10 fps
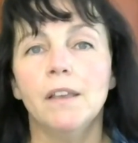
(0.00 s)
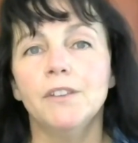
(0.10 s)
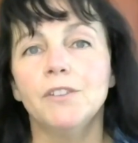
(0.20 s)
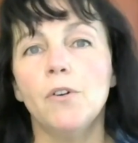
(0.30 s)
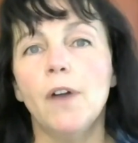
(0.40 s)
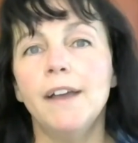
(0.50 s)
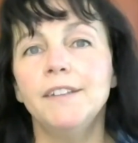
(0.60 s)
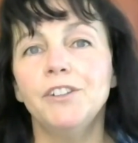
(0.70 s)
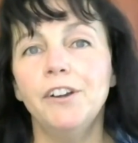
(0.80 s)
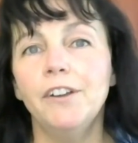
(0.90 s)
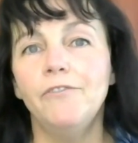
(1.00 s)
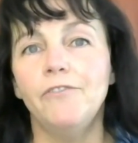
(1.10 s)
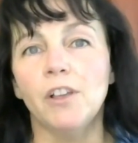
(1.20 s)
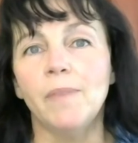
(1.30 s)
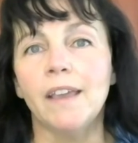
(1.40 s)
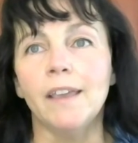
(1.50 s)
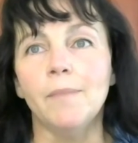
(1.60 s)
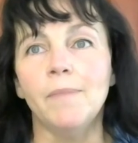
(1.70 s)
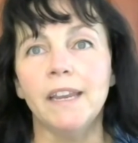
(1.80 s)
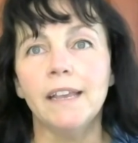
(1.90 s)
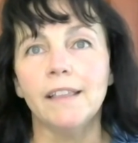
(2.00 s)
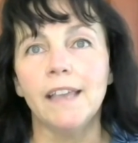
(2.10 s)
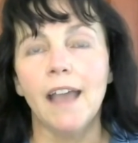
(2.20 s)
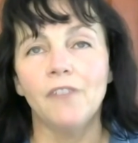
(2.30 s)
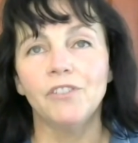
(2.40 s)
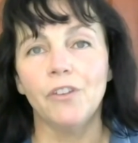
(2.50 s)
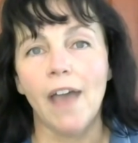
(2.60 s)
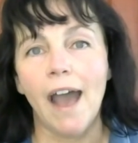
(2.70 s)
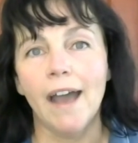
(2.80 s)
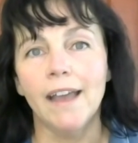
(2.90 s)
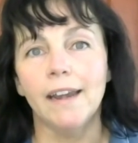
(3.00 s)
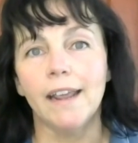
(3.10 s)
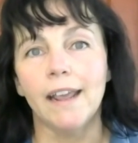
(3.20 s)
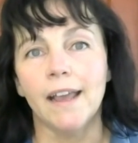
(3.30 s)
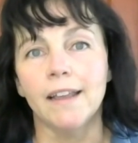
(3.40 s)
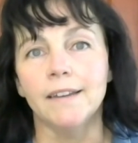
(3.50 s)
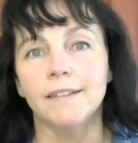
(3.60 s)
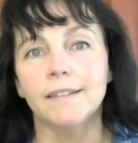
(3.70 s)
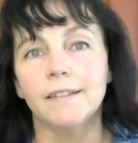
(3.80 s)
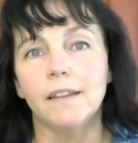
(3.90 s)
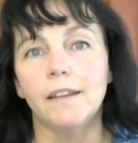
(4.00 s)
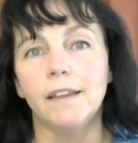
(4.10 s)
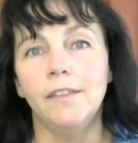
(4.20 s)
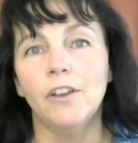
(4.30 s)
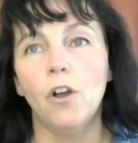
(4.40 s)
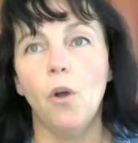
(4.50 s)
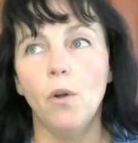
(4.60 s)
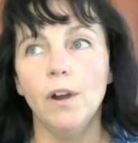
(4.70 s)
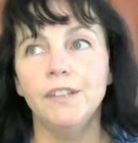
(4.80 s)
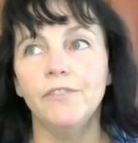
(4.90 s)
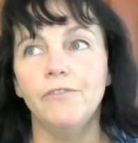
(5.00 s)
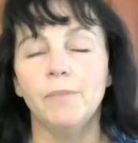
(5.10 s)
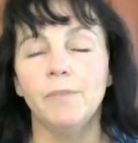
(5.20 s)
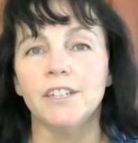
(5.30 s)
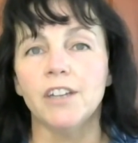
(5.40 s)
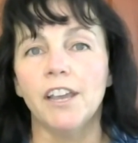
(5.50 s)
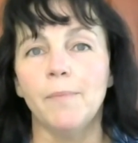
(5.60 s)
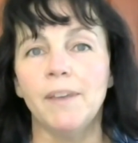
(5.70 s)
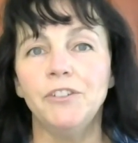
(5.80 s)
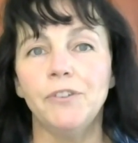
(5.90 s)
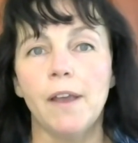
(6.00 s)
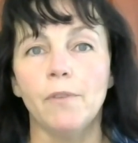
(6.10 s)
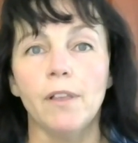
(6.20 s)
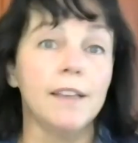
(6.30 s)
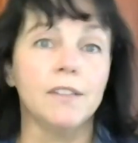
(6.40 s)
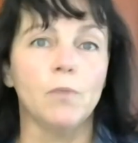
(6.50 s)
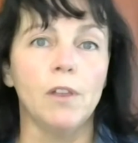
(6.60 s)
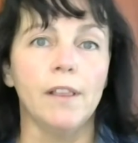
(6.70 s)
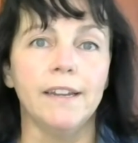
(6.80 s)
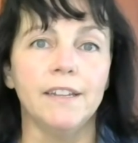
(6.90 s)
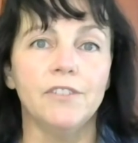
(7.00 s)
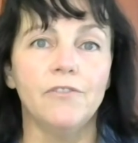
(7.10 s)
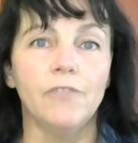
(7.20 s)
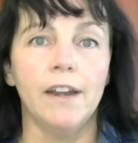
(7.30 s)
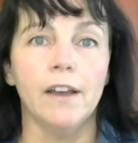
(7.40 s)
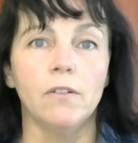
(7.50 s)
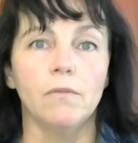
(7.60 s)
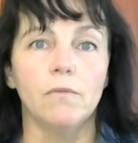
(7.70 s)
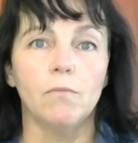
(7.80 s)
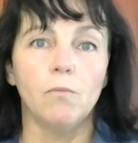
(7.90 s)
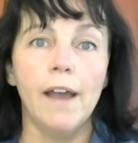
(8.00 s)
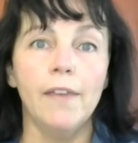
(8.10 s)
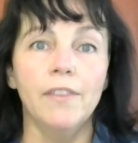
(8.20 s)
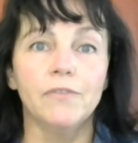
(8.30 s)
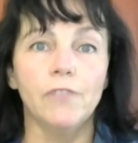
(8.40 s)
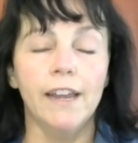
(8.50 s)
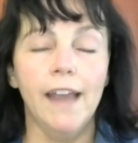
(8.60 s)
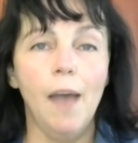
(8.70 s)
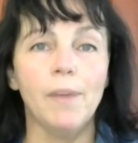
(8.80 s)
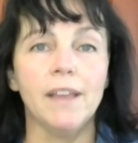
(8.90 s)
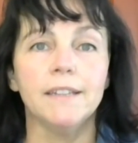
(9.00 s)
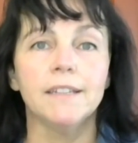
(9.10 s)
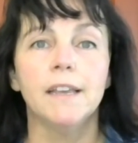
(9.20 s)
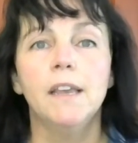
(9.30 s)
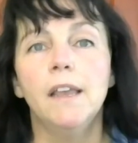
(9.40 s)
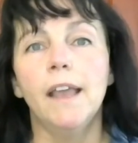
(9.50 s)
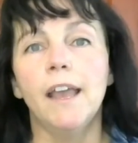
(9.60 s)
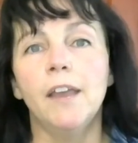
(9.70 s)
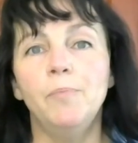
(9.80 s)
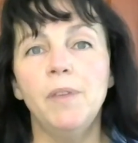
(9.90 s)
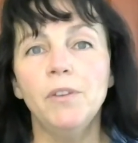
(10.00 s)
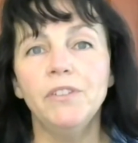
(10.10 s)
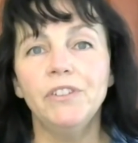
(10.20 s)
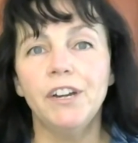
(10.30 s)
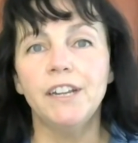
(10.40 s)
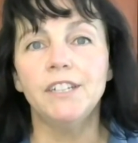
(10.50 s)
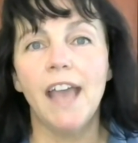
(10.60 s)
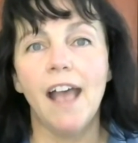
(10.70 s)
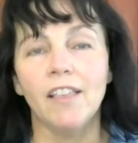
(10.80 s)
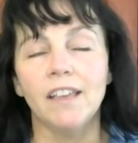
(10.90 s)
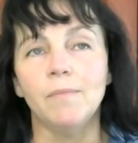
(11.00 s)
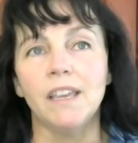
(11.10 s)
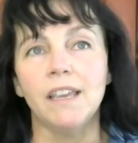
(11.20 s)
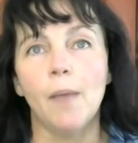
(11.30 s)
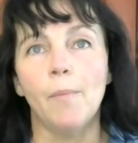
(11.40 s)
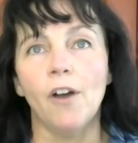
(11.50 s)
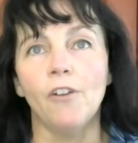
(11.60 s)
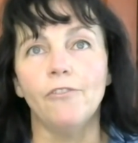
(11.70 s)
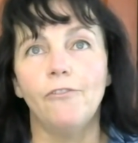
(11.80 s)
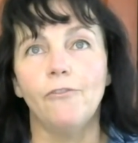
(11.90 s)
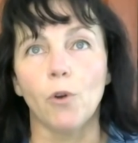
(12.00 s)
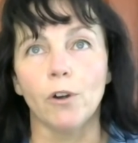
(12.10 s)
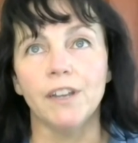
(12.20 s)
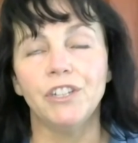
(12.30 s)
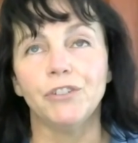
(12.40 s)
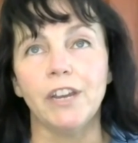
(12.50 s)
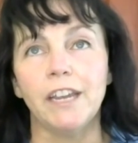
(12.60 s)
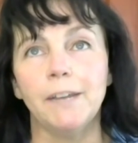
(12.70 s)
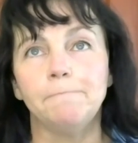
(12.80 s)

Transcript: so I started filming immediately after that, and in the course of filming the documentary, I realized, well, I need to find out why this flood happened. And people started telling me about forestry,